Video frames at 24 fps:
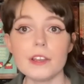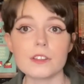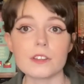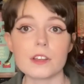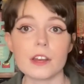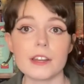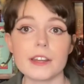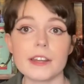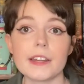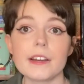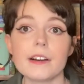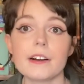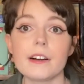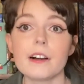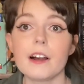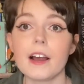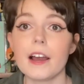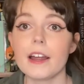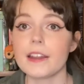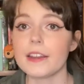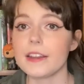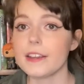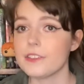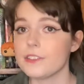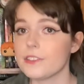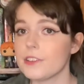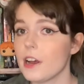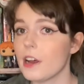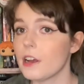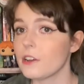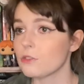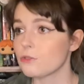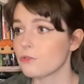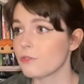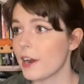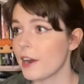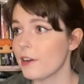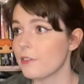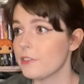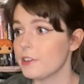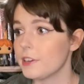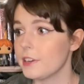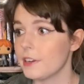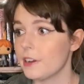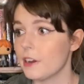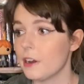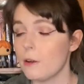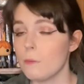idea and he starts
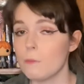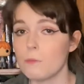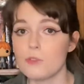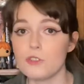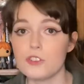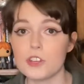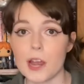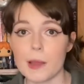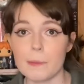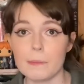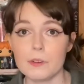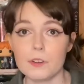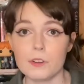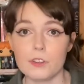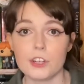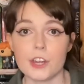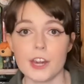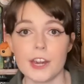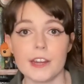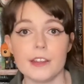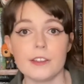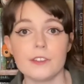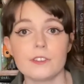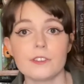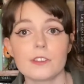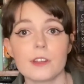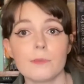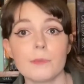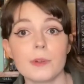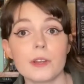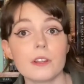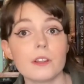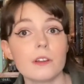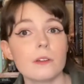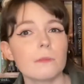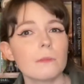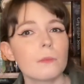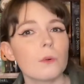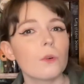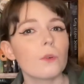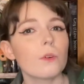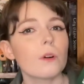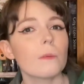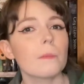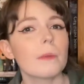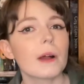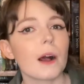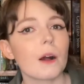rounding up jabberjays, and we learn
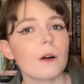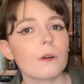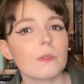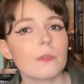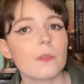more about